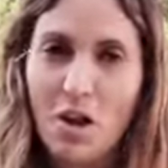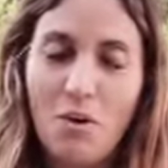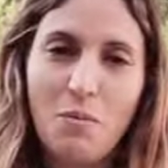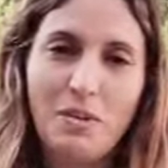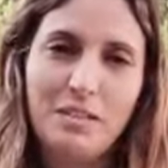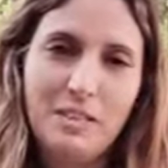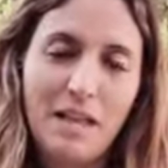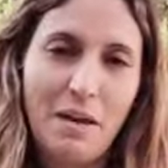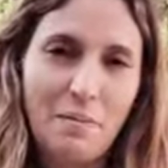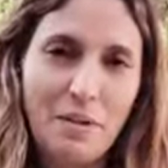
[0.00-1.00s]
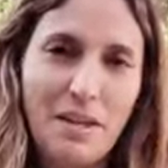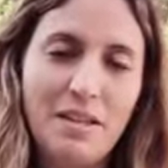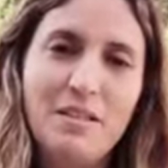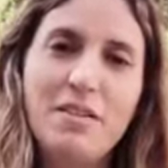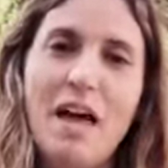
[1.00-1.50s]
What does that
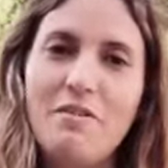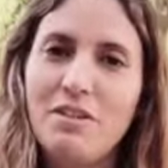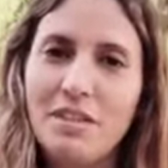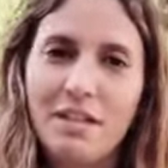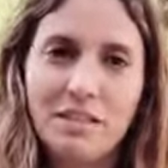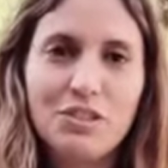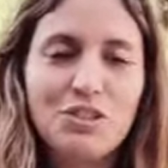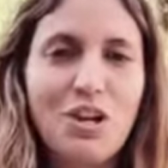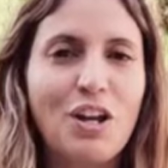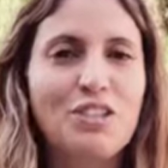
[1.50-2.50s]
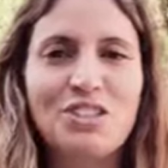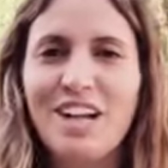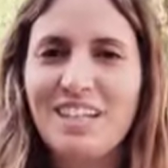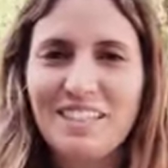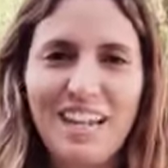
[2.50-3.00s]
mean? Everything in astrology
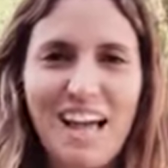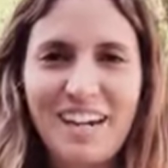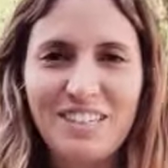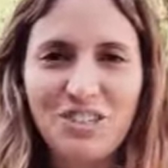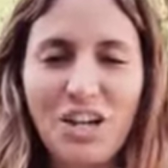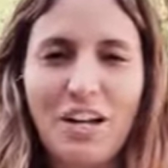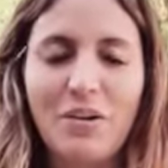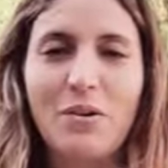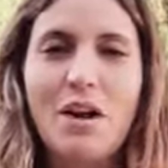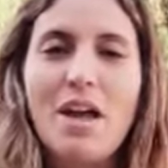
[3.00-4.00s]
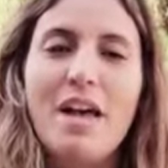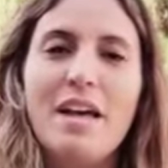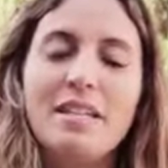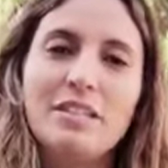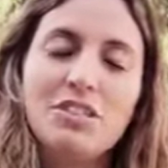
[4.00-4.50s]
has a light and shadow,
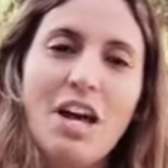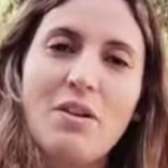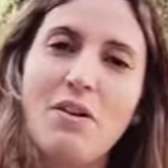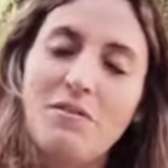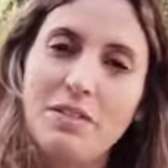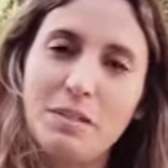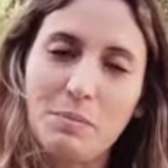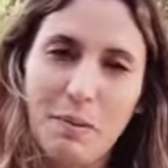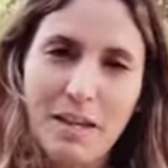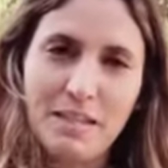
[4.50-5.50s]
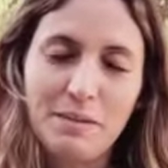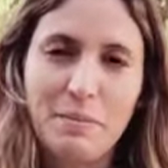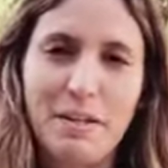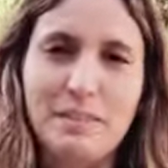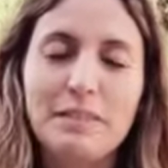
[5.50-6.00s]
and the shadow of
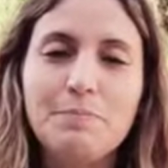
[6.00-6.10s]
displacement,